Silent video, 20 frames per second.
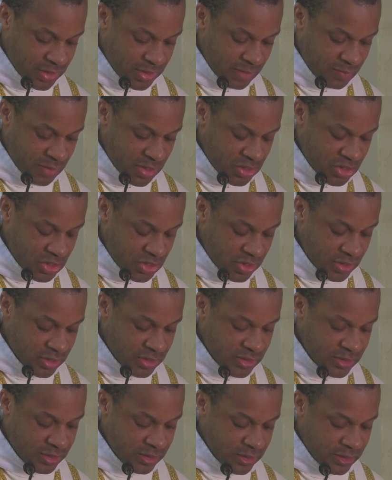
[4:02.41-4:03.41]
as I
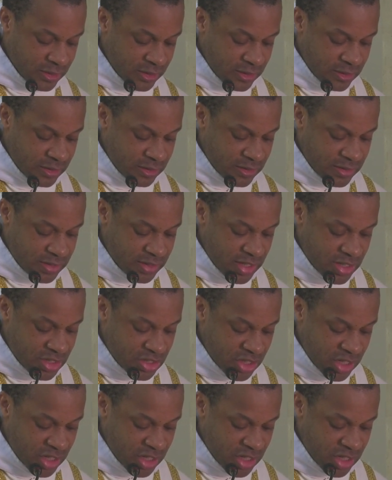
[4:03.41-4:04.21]
mentioned, St.